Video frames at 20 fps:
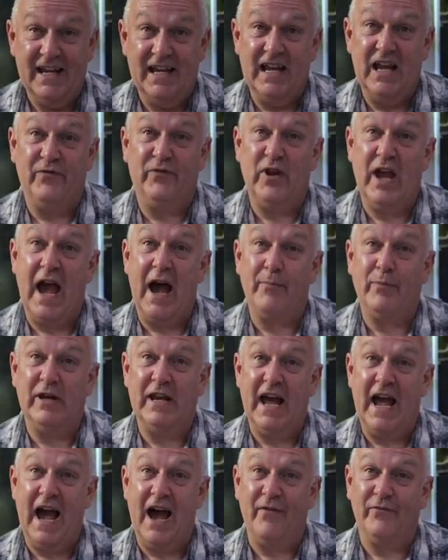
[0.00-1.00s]
If you happen
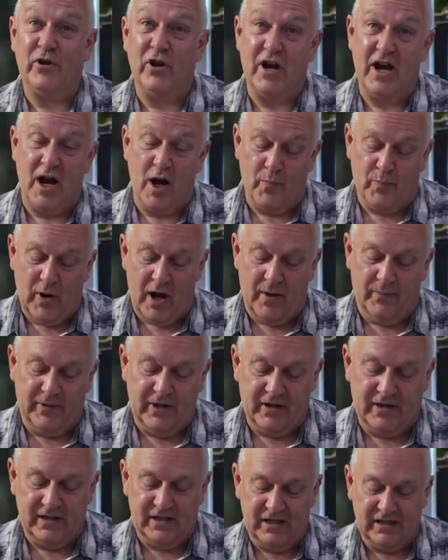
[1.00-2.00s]
to have your air pump,
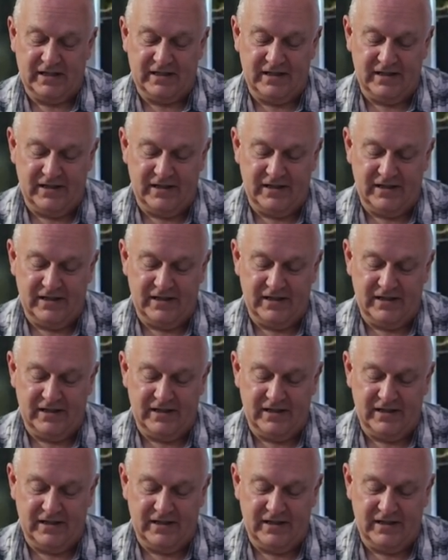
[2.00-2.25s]
you can just...